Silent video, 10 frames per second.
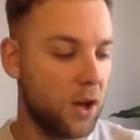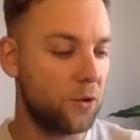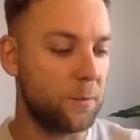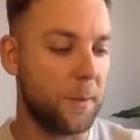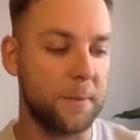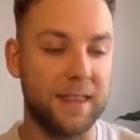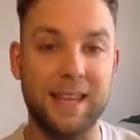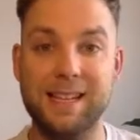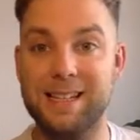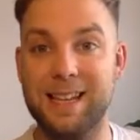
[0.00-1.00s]
Remember,
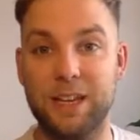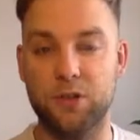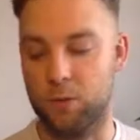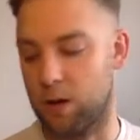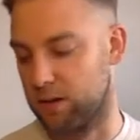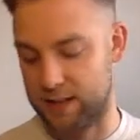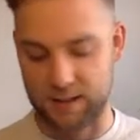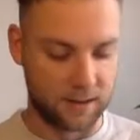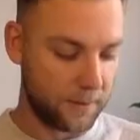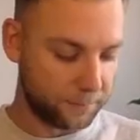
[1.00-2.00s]
this is equal to our
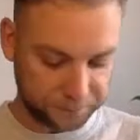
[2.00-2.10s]
answer.